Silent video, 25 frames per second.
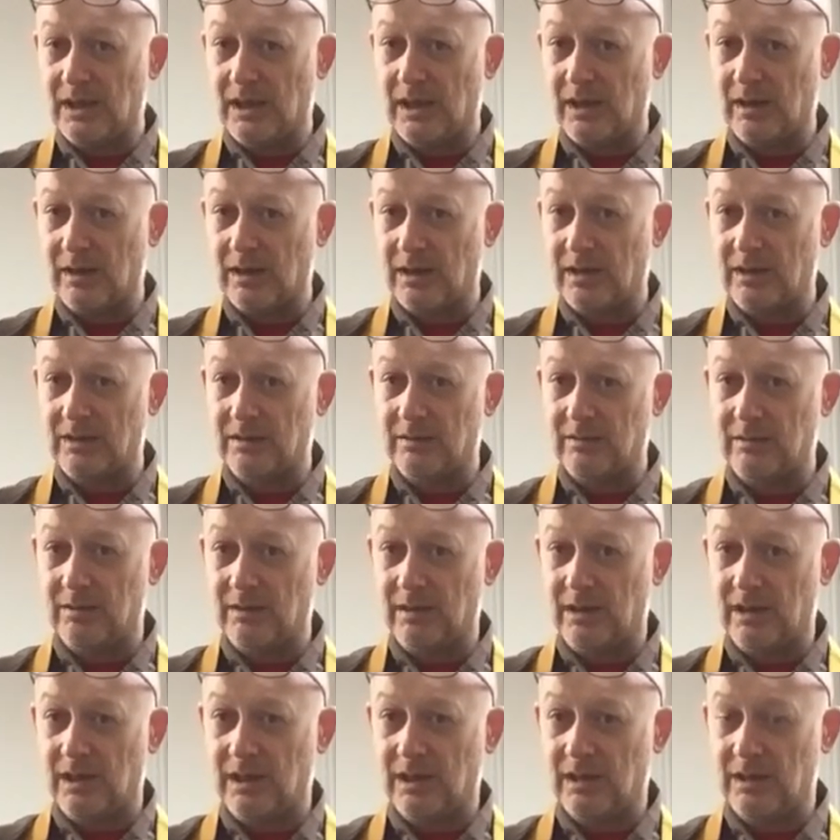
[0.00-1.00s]
and
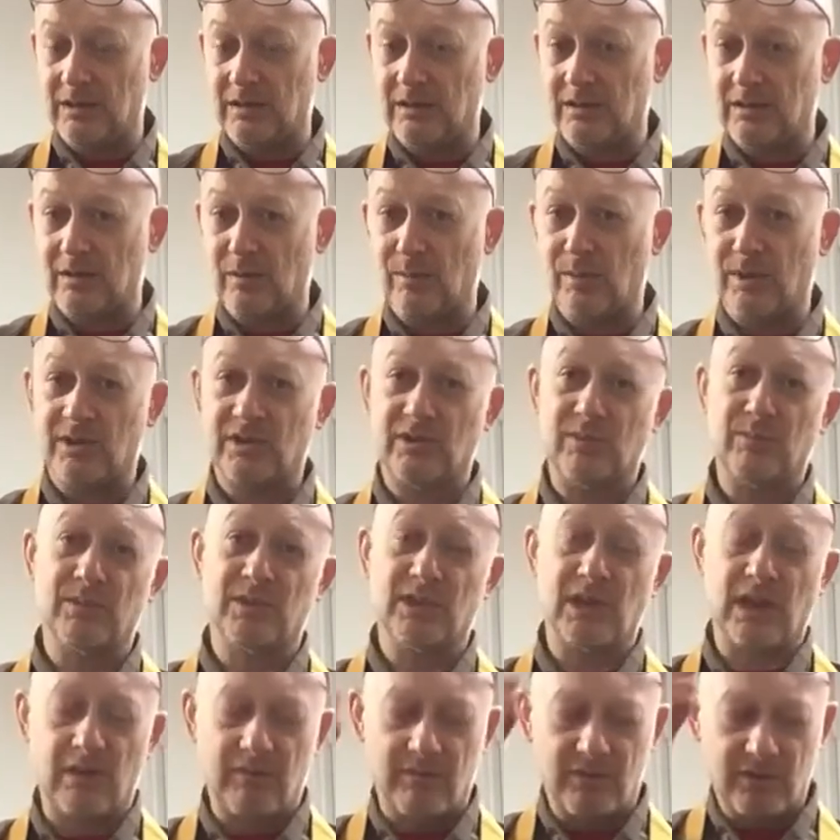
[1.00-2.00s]
he commits
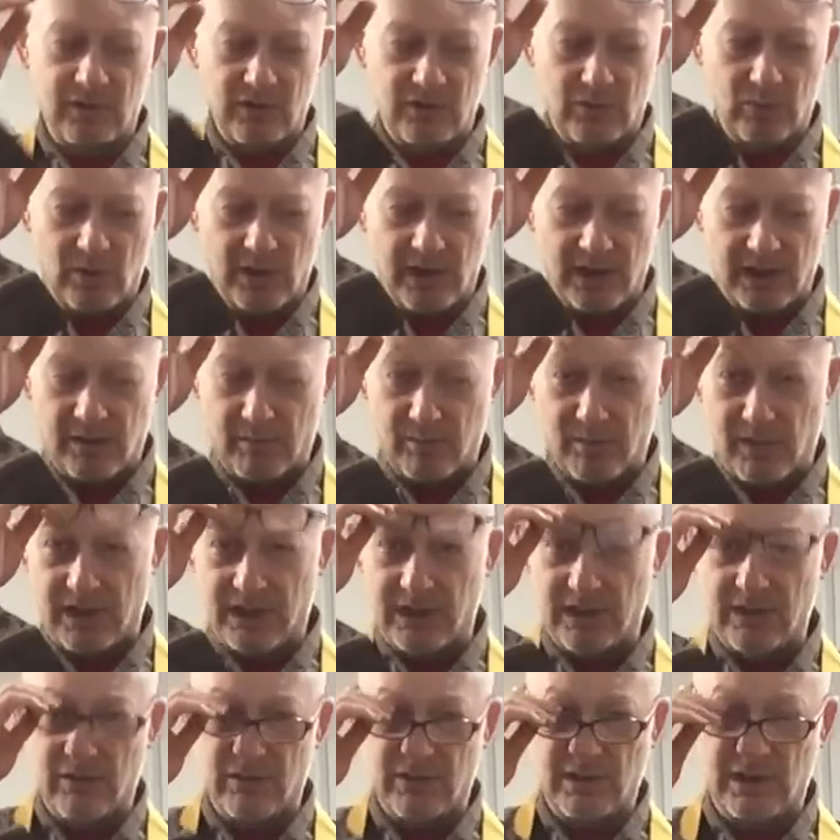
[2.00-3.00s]
himself to the way. And
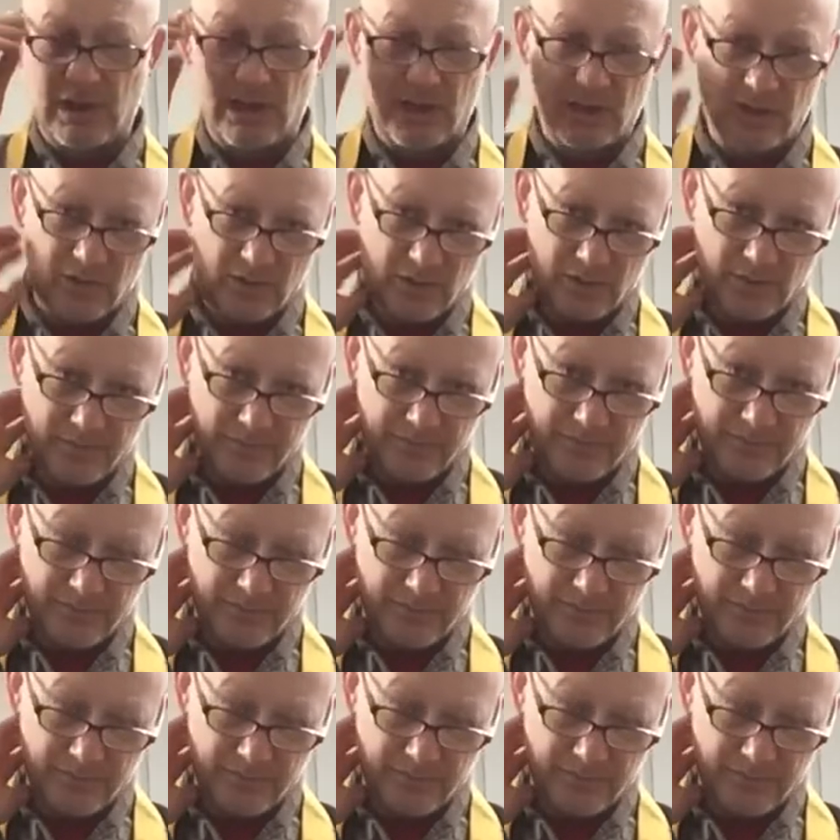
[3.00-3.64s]
many years later,